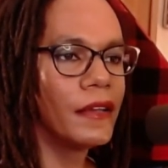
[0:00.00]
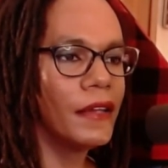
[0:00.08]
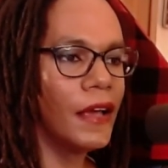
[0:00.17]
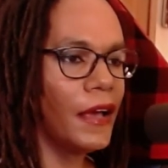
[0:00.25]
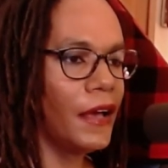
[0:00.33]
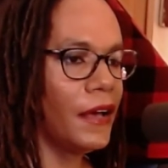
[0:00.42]

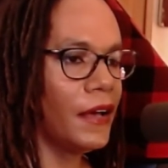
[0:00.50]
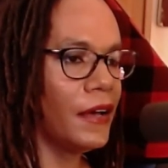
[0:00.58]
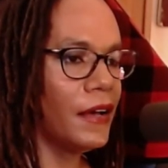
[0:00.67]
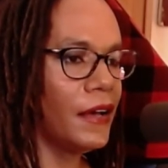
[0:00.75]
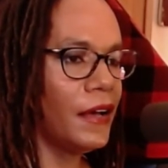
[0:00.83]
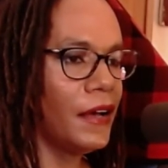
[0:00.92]

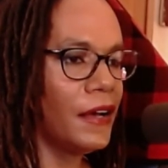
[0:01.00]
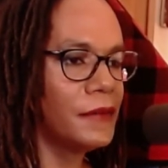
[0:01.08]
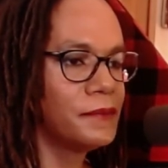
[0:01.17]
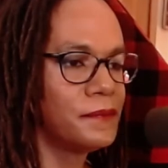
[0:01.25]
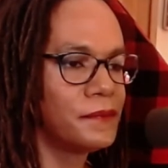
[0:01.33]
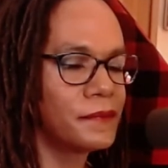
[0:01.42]
Yeah.
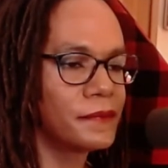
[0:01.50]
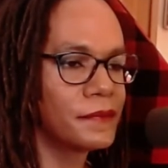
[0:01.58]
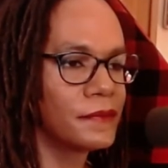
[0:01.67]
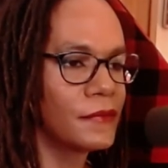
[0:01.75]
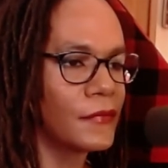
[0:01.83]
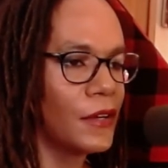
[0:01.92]

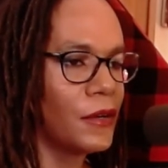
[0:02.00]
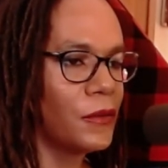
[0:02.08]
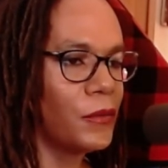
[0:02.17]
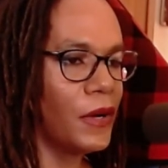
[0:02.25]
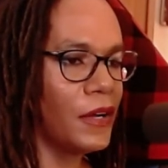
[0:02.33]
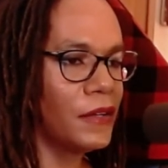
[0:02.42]

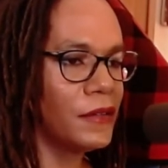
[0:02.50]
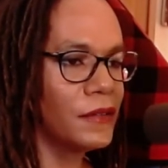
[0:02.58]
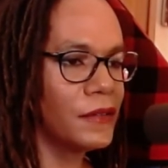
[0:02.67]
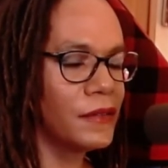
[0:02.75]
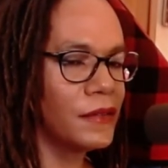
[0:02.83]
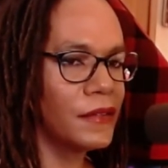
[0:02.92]

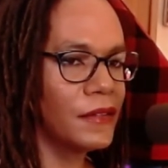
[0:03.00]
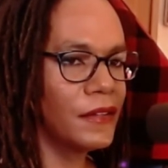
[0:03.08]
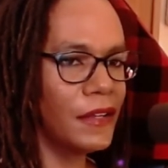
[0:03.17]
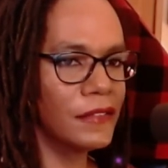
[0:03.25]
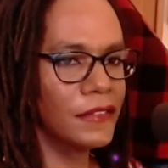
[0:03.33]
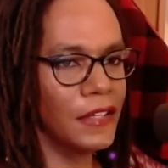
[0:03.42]
Well,
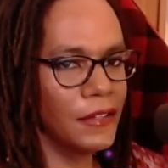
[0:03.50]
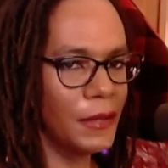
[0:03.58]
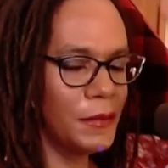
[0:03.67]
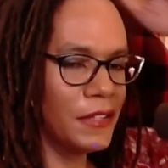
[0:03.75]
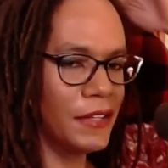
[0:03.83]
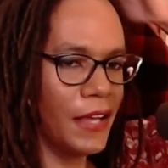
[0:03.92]
I'll say, I
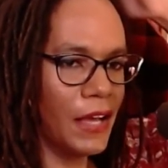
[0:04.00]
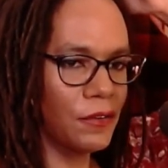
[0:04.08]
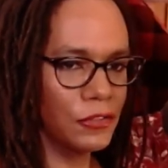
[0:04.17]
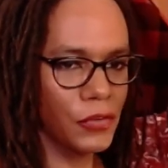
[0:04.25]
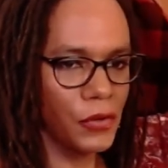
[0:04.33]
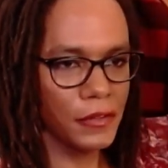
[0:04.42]
mean, today I
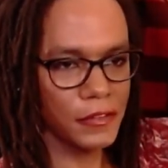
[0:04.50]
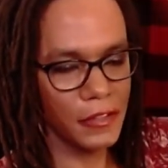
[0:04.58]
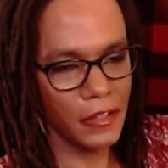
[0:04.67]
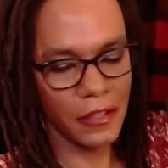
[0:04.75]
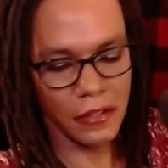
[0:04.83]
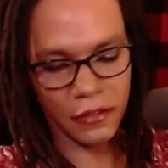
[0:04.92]
was
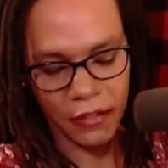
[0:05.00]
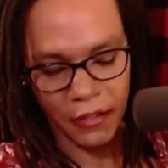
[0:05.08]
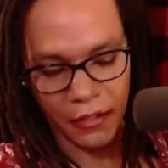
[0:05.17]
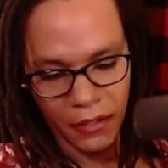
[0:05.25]
focusing on